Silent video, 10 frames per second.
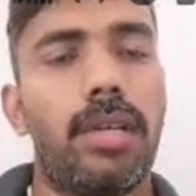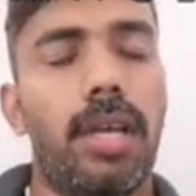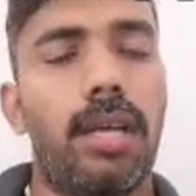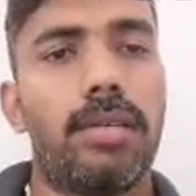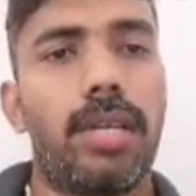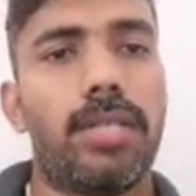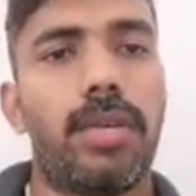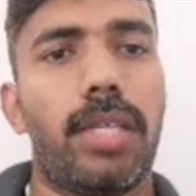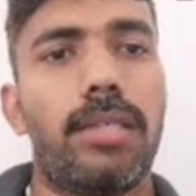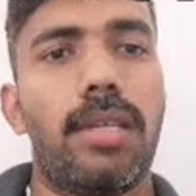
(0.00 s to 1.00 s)

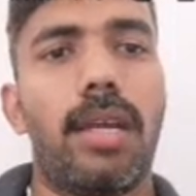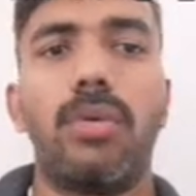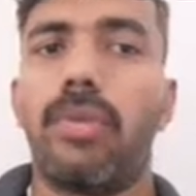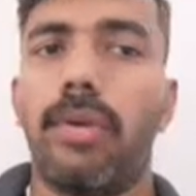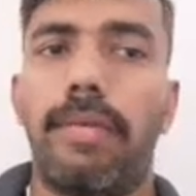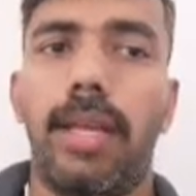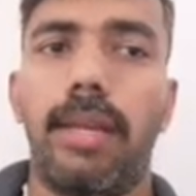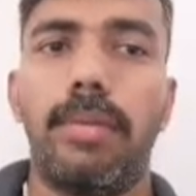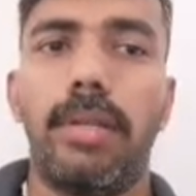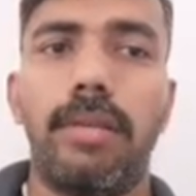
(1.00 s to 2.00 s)
ultra-structures are also
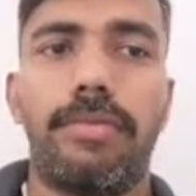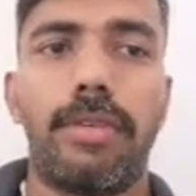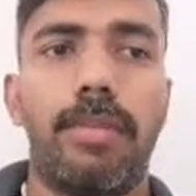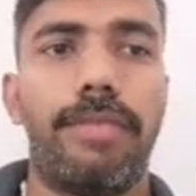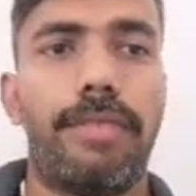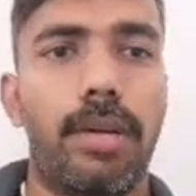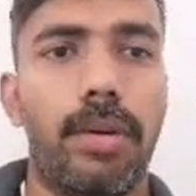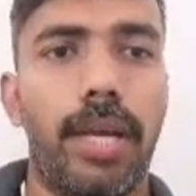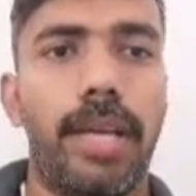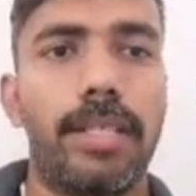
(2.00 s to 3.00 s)
available from different
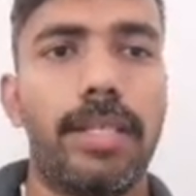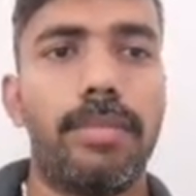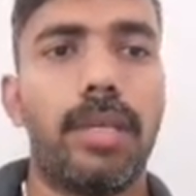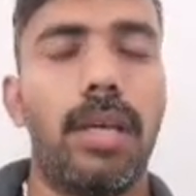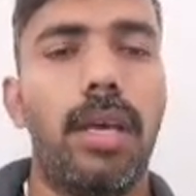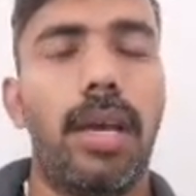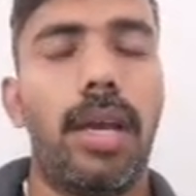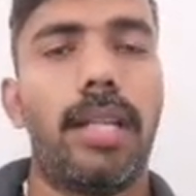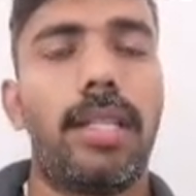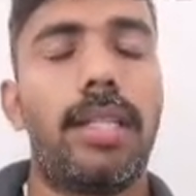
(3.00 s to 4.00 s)
organisms,
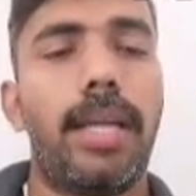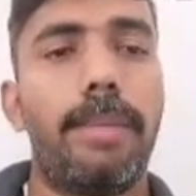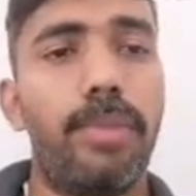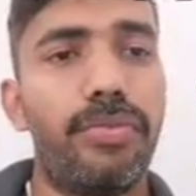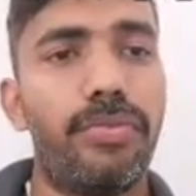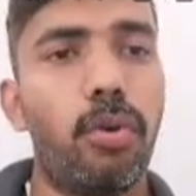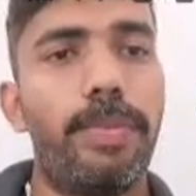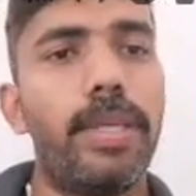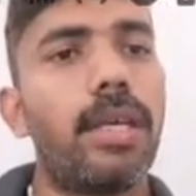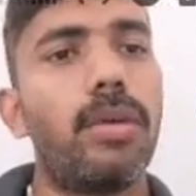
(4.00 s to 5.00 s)
and number of
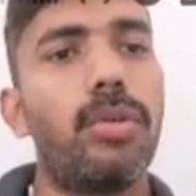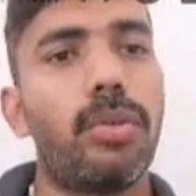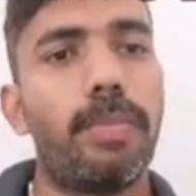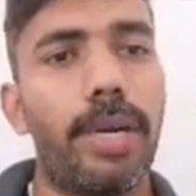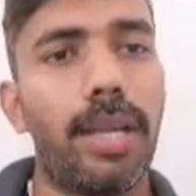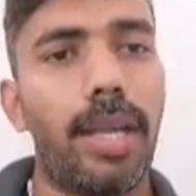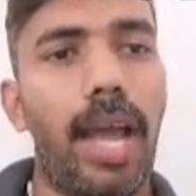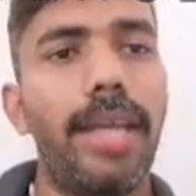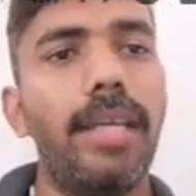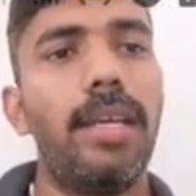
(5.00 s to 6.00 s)
copies are also pretty
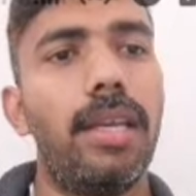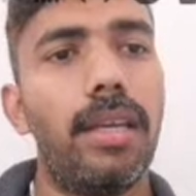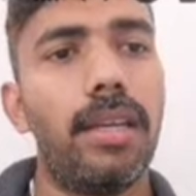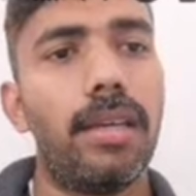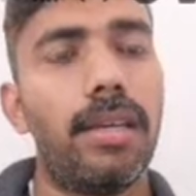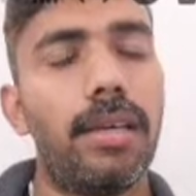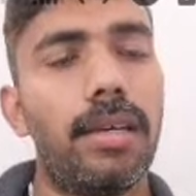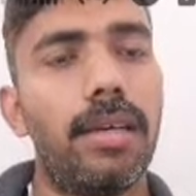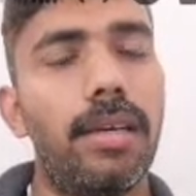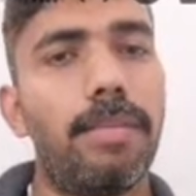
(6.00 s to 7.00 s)
high in
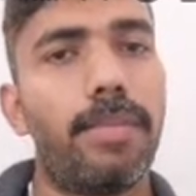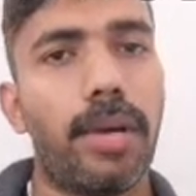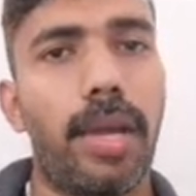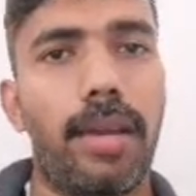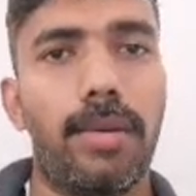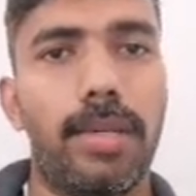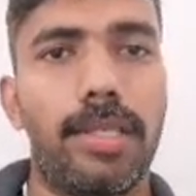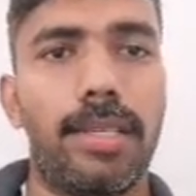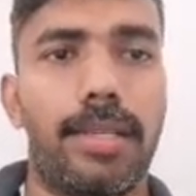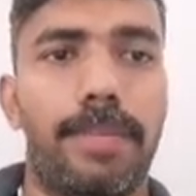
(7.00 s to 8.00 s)
prokaryotic
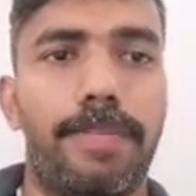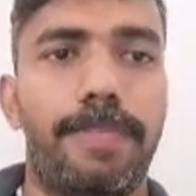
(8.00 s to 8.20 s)
system.